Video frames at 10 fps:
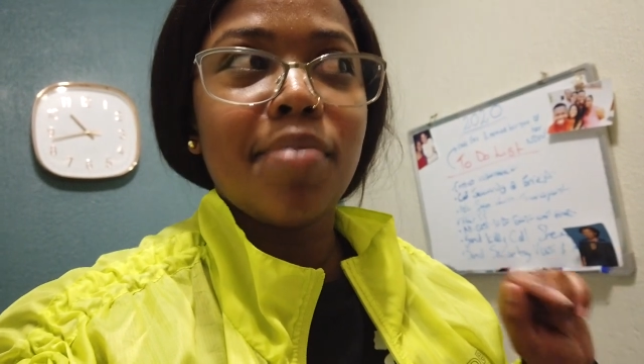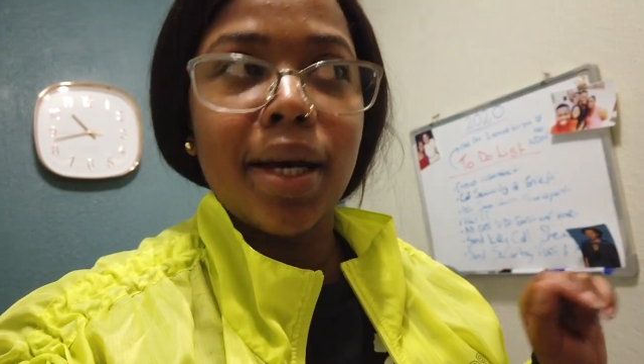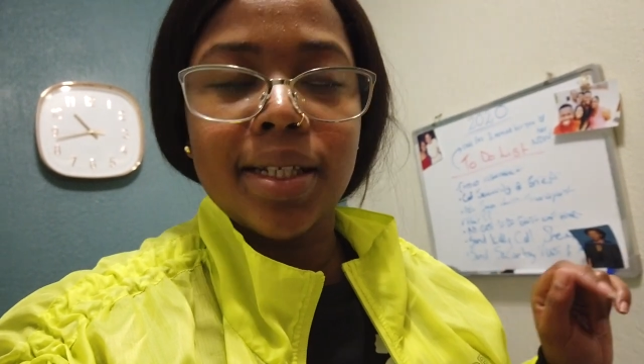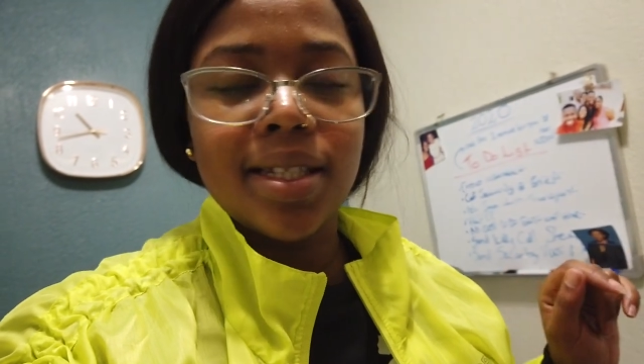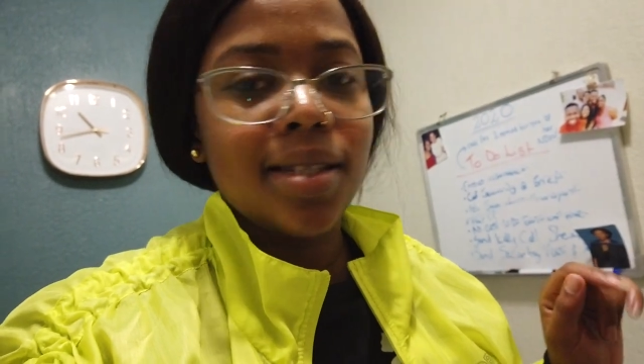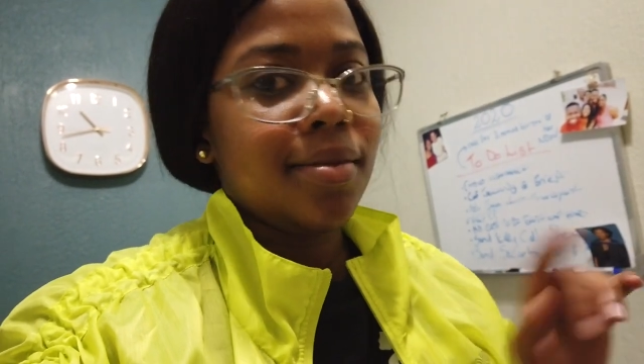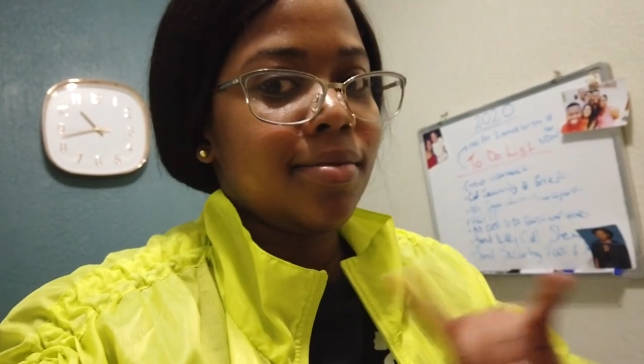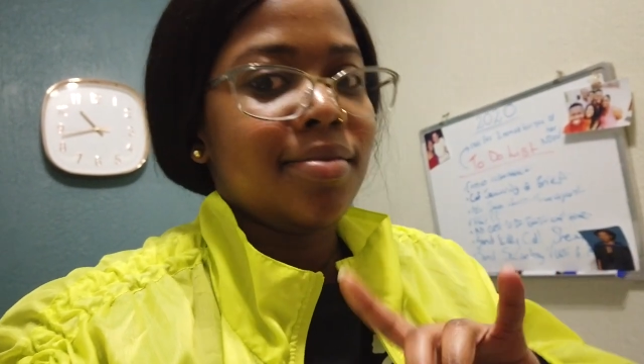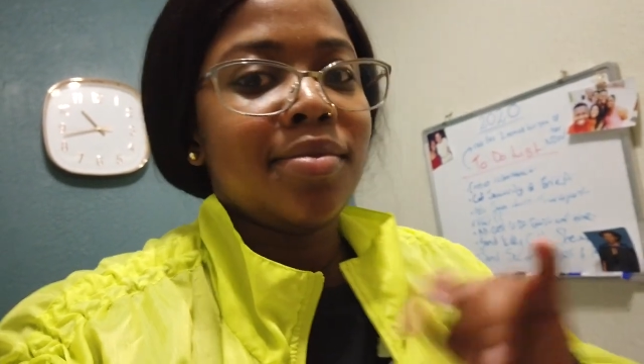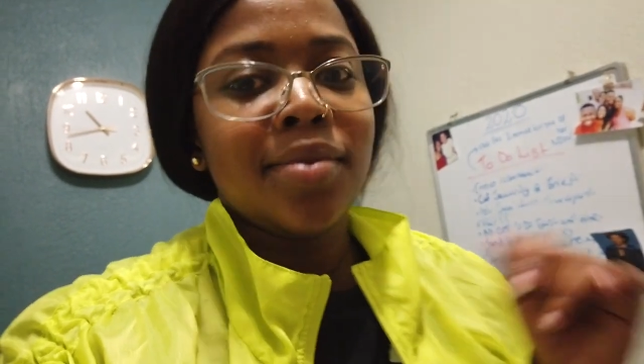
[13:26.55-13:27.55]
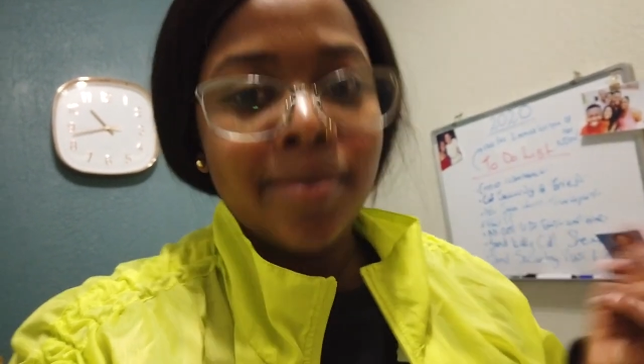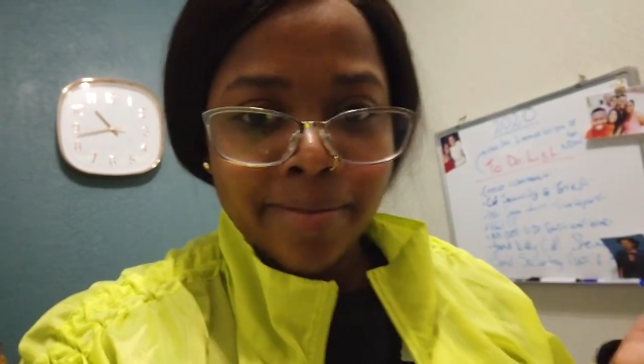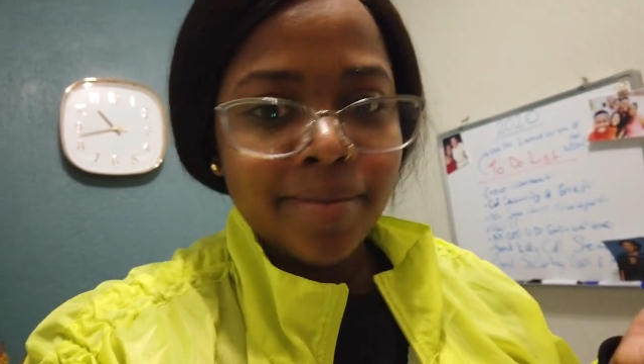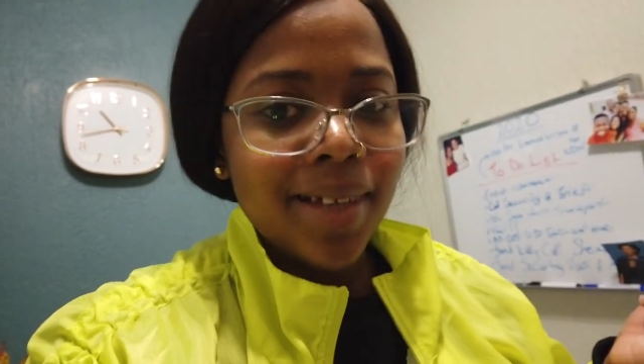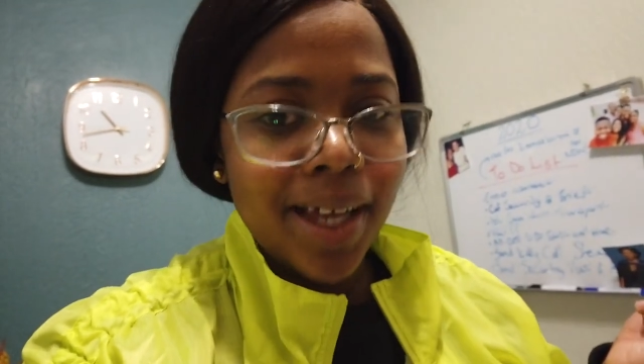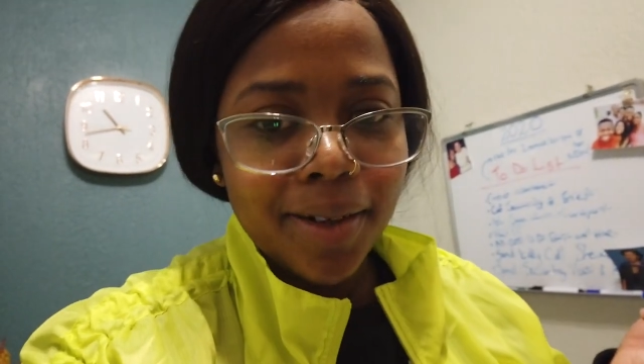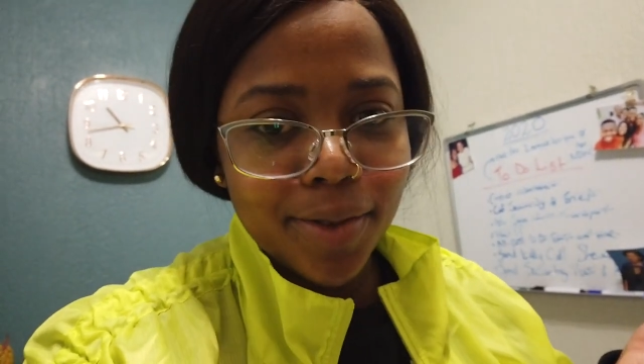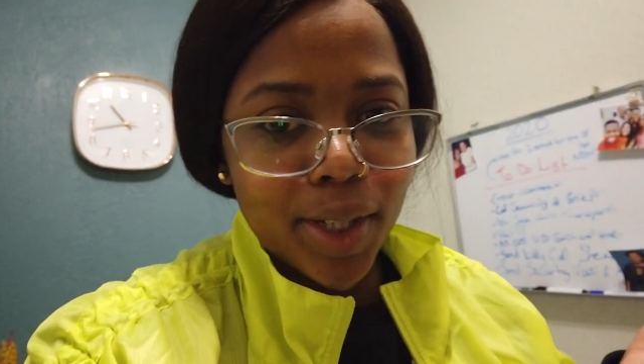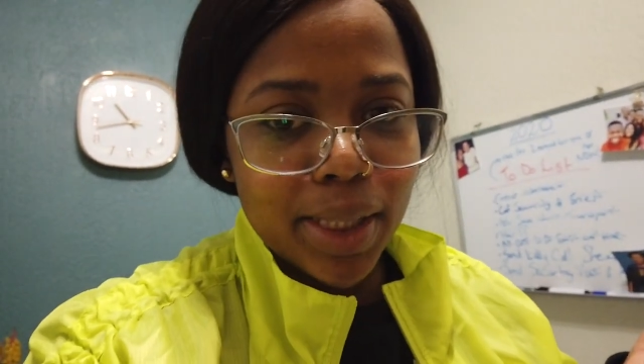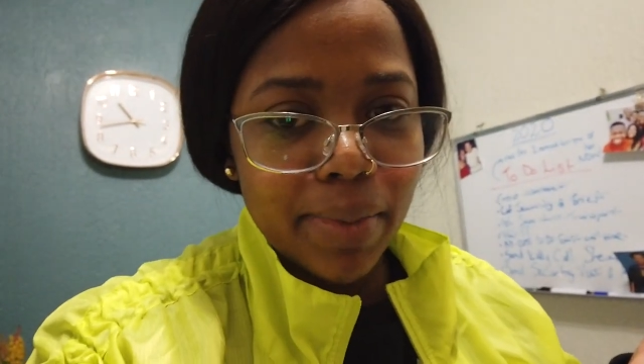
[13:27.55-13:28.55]
But I
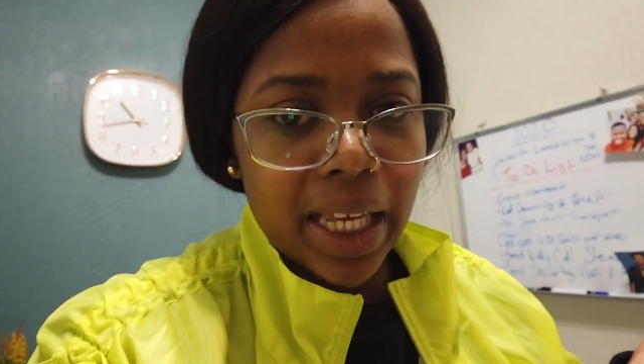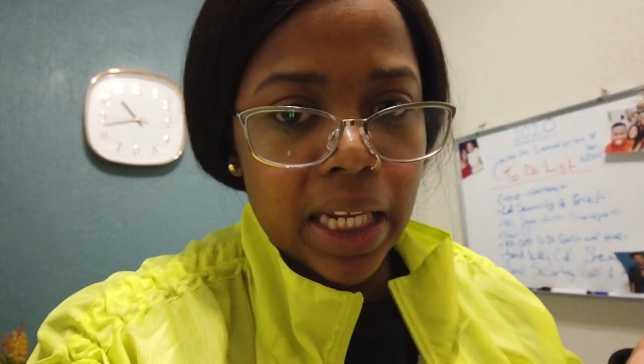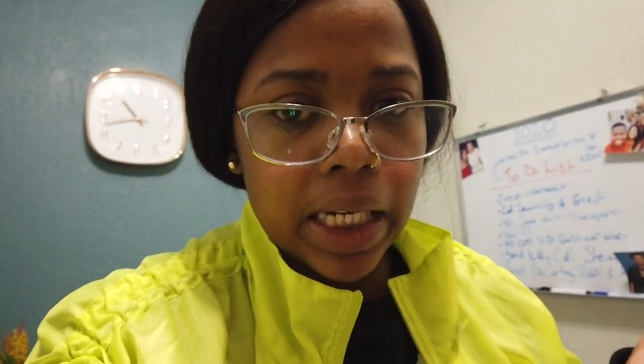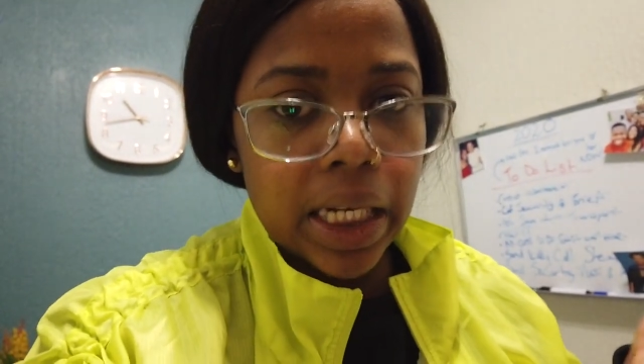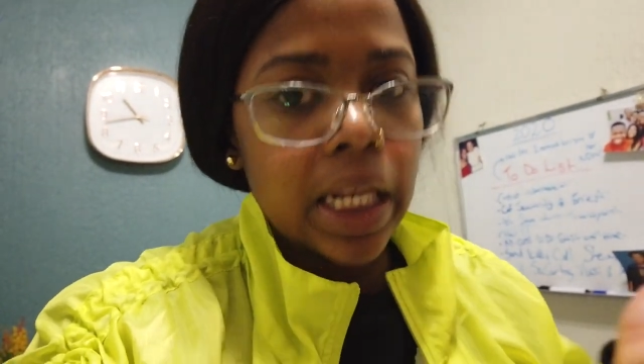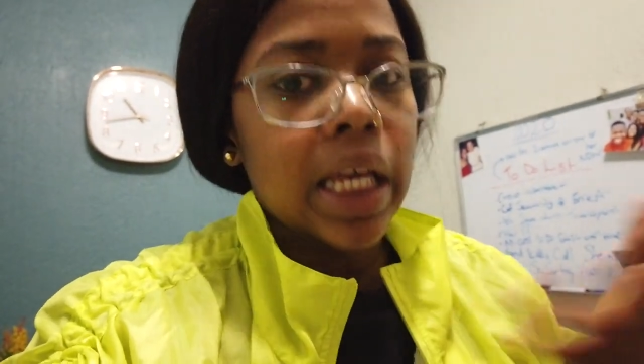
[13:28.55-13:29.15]
don't trust men.